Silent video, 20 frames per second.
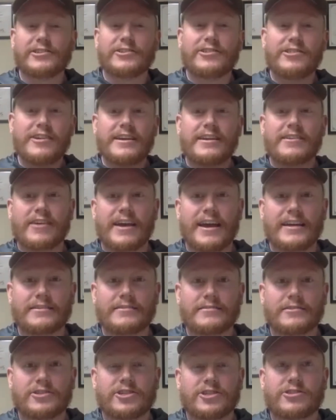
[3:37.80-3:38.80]
you think
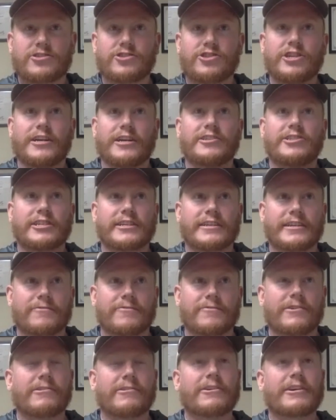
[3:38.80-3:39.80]
that just judging, if
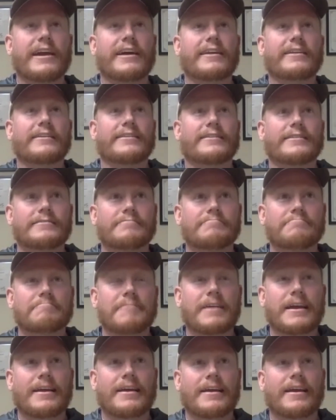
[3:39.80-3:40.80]
we look at it
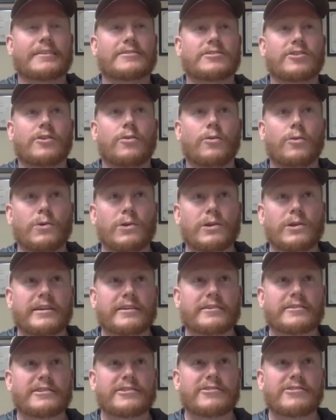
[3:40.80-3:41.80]
as a whole
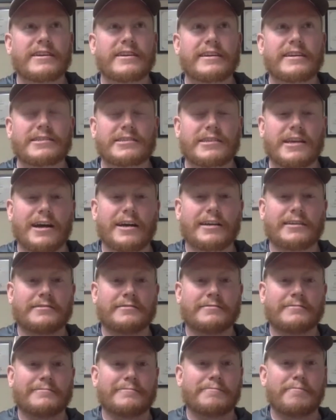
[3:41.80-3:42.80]
here, do you think it's
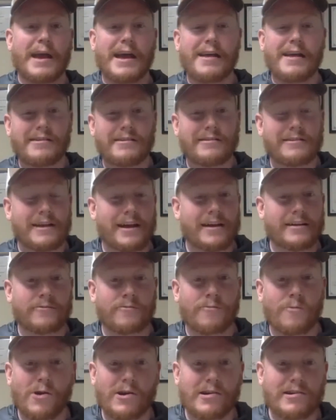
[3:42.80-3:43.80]
gotten better,
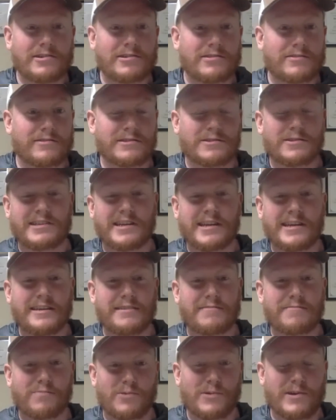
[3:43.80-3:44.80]
gotten worse, or has
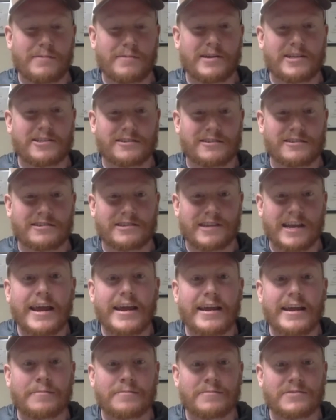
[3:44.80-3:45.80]
stayed pretty much the
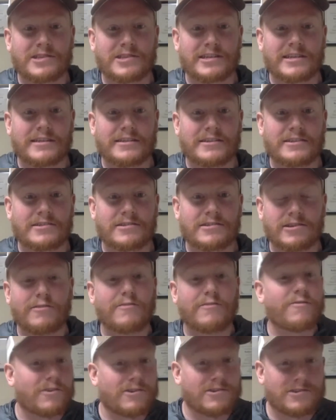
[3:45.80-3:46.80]
same since
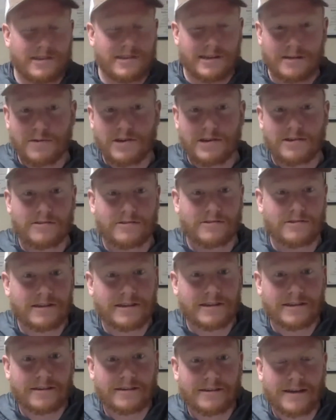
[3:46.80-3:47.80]
you first debuted
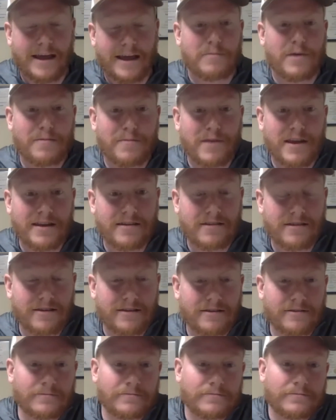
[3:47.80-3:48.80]
in MMA
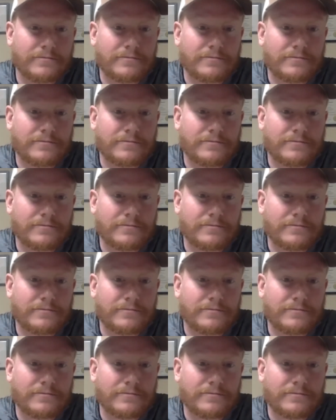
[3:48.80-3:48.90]
there?